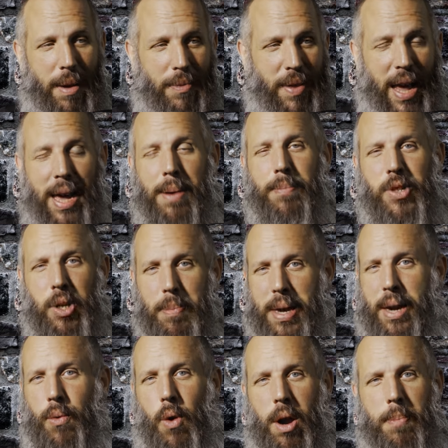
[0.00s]
Name to
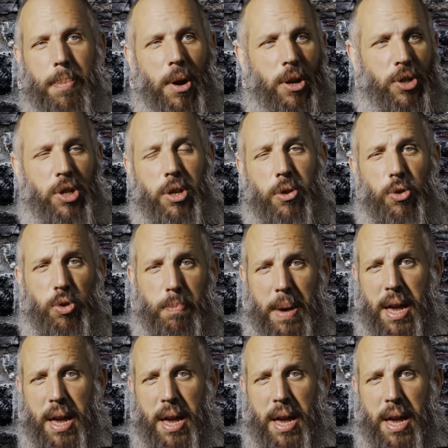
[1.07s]
me one person who's